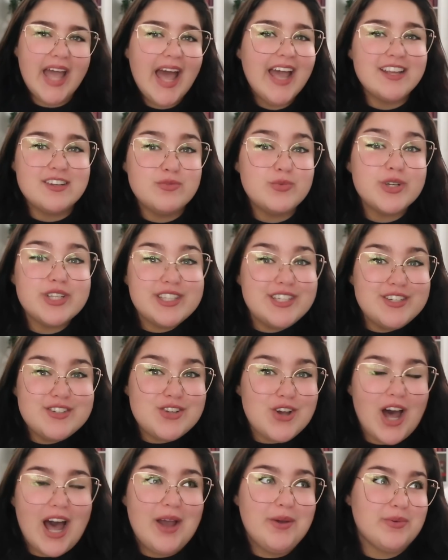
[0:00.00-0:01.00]
I really
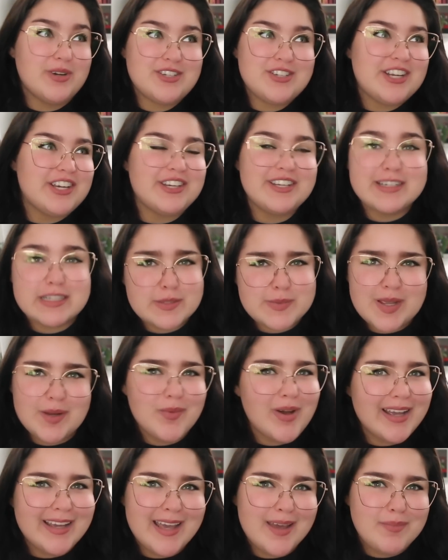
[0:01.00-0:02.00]
don't. I wish I could explain
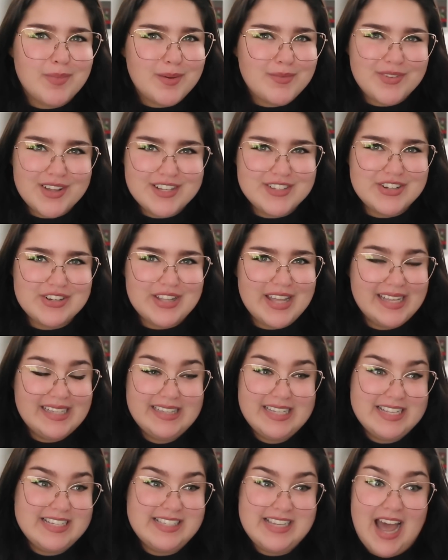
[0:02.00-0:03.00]
why K-pop fans are like
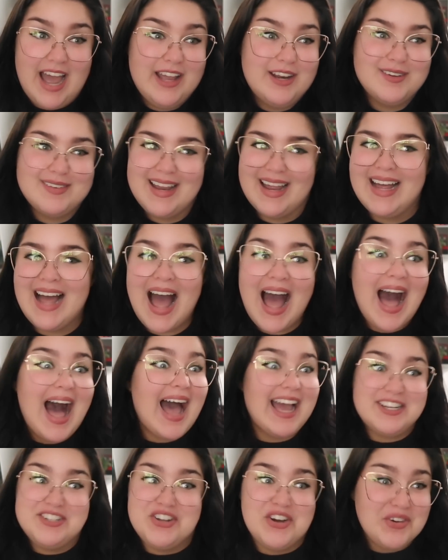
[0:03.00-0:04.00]
this. I
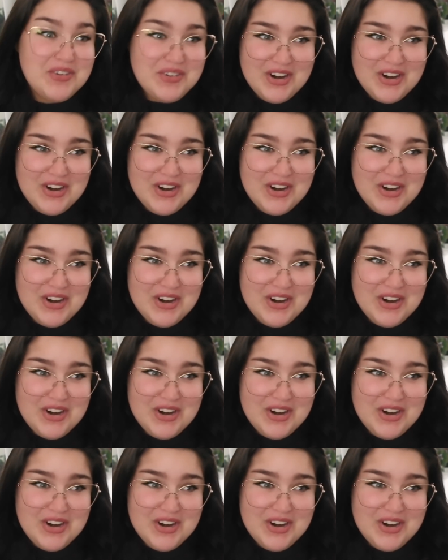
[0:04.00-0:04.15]
don't